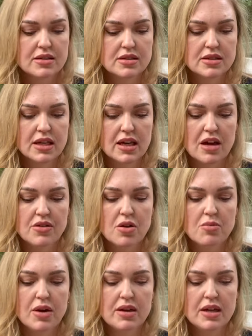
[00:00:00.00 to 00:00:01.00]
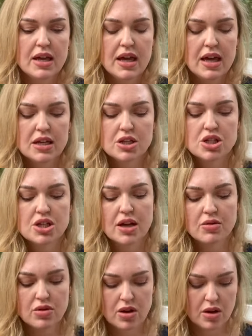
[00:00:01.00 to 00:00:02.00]
together. But in
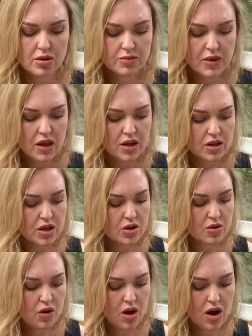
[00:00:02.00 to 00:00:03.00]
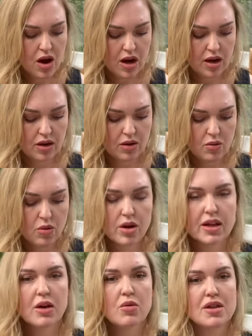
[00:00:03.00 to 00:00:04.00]
general, you are
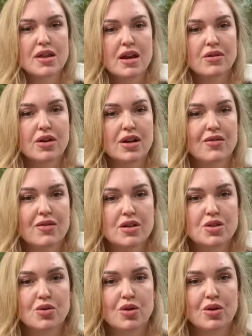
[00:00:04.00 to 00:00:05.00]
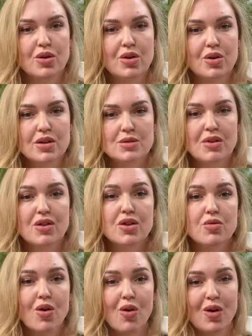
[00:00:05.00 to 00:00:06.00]
working with another individual who has been
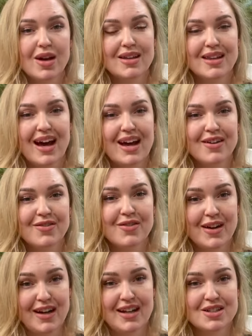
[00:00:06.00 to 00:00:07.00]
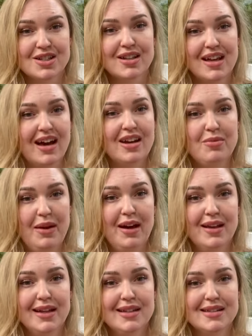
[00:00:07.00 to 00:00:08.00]
throwing life financially out of
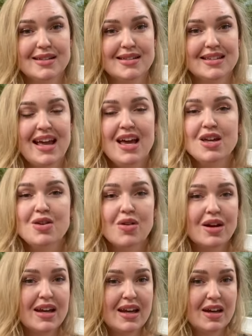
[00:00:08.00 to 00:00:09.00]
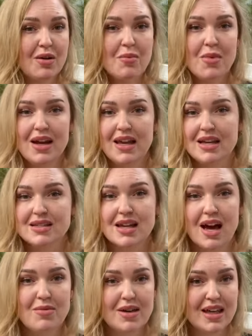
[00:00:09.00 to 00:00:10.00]
balance. You are getting money is
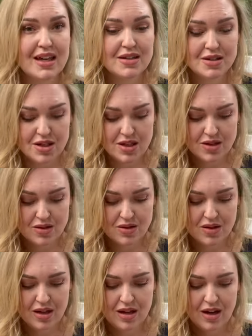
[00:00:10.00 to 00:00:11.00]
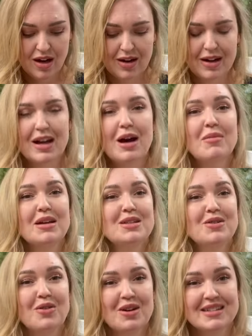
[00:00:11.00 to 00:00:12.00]
coming into you or coming
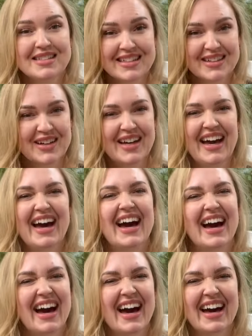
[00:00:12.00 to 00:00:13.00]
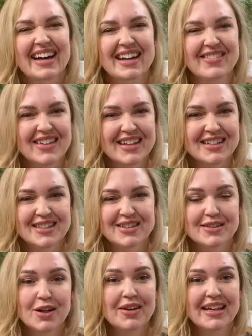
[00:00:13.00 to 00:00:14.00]
towards you, coming into you.
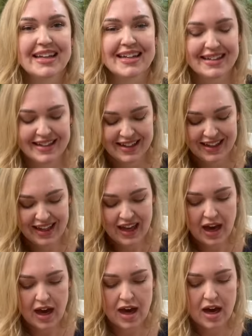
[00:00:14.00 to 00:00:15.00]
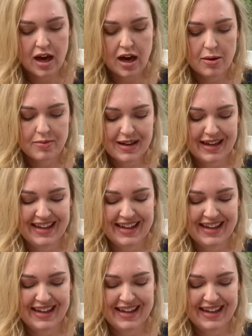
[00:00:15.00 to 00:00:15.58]
Don't eat it. you